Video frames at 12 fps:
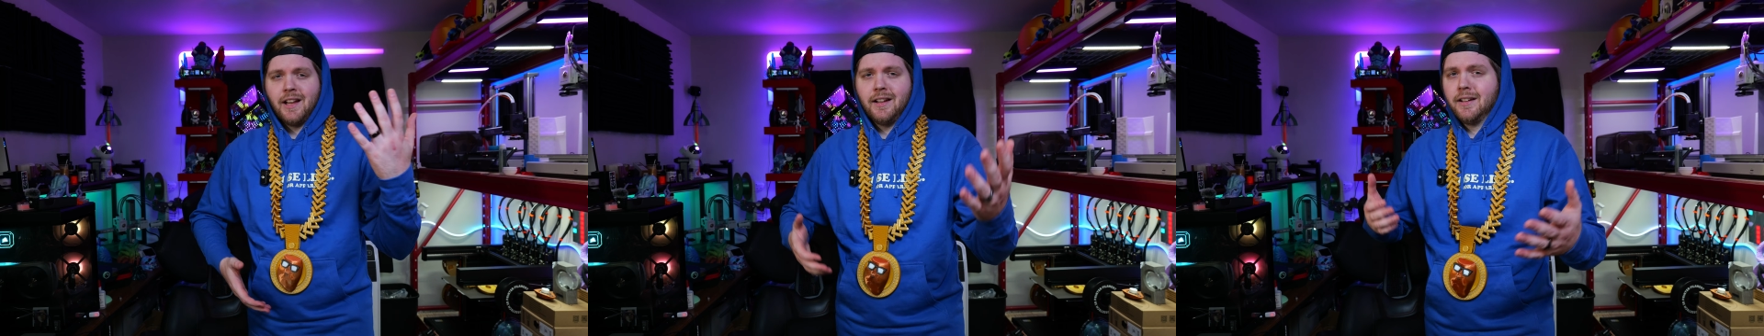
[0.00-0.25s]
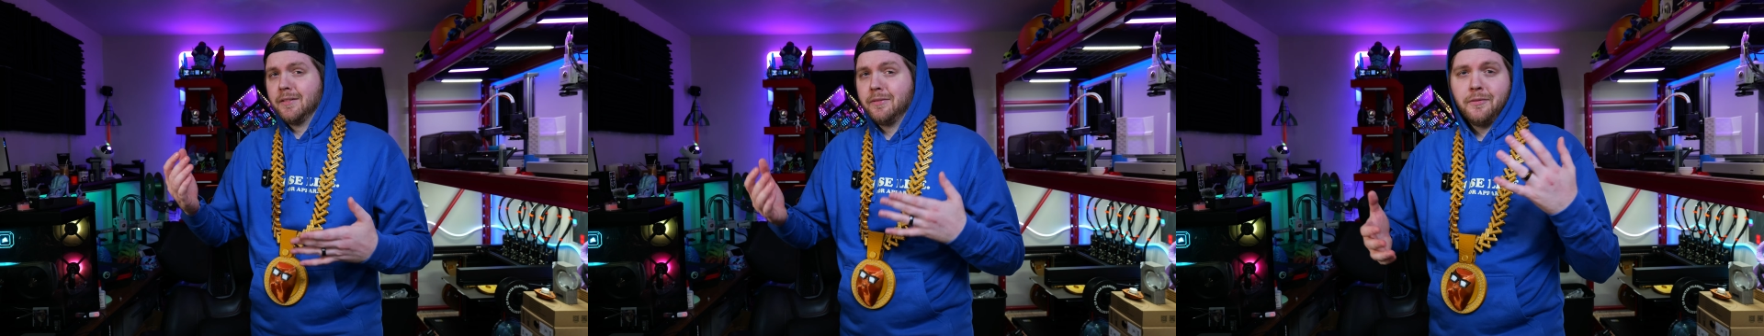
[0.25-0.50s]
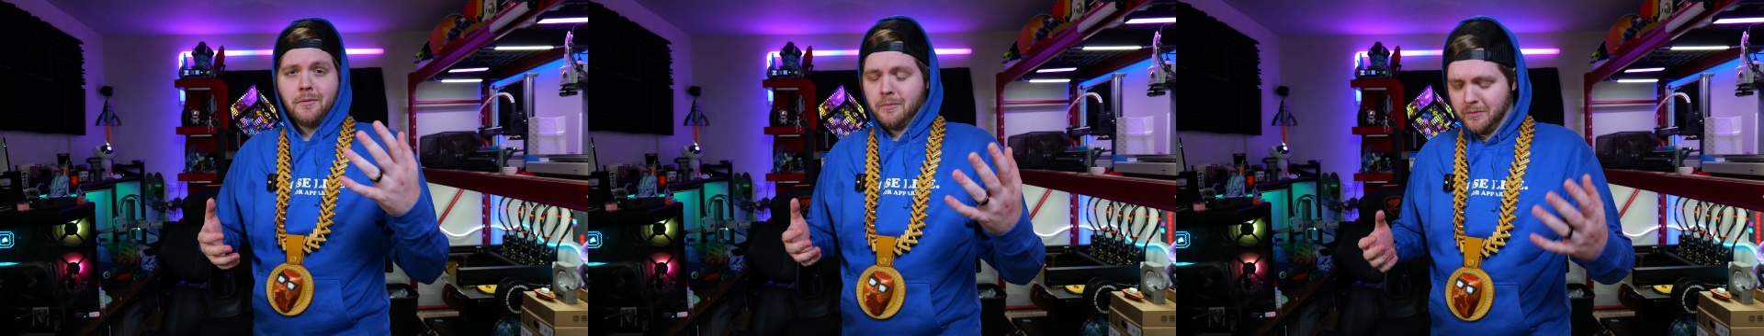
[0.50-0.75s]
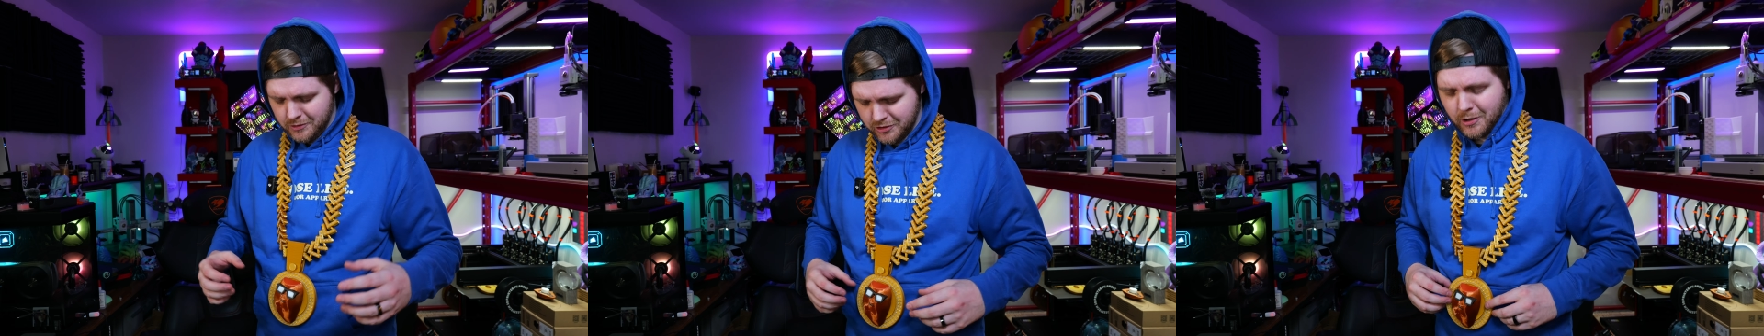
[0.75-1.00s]
kind of
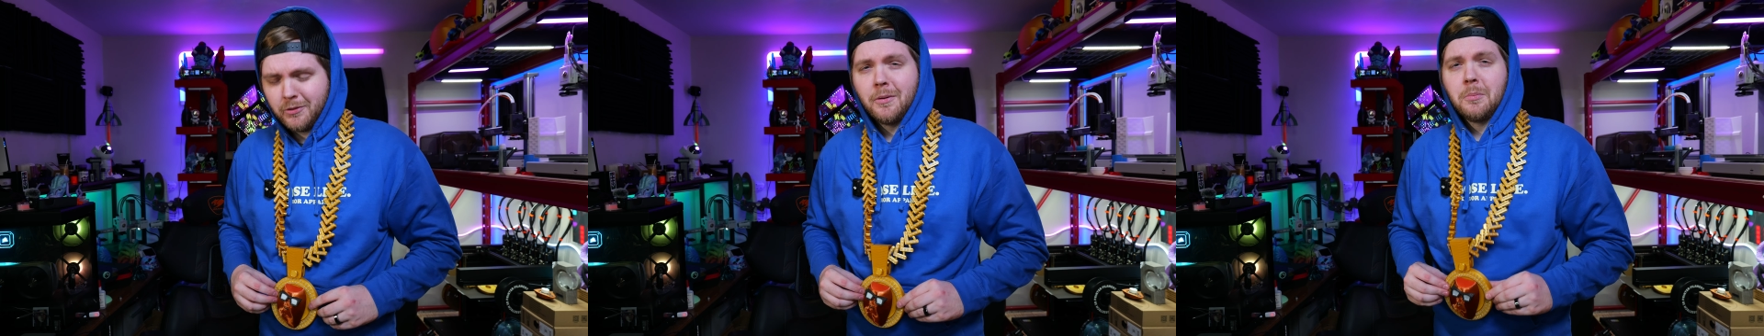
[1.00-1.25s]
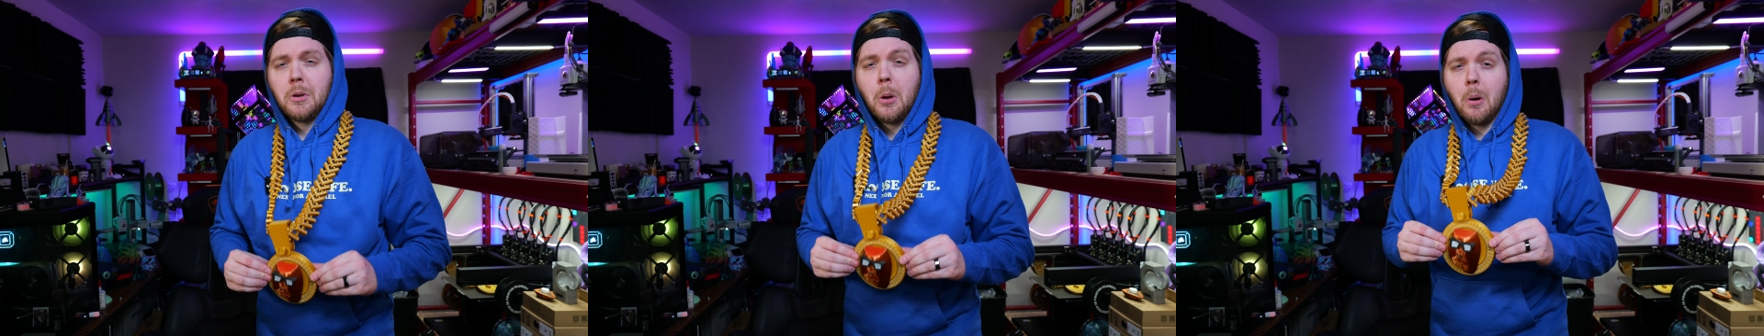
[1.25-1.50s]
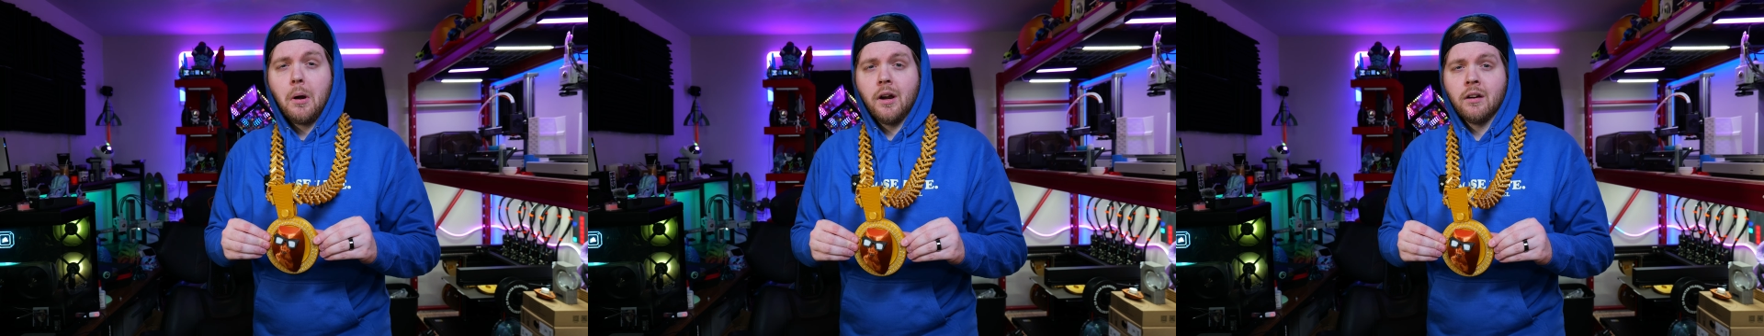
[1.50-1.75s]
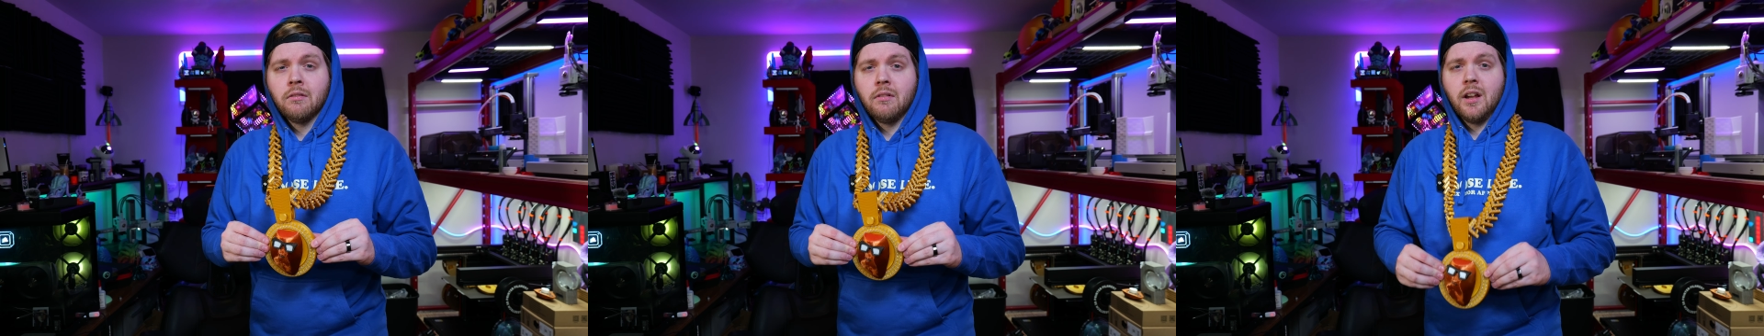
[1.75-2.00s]
show some lore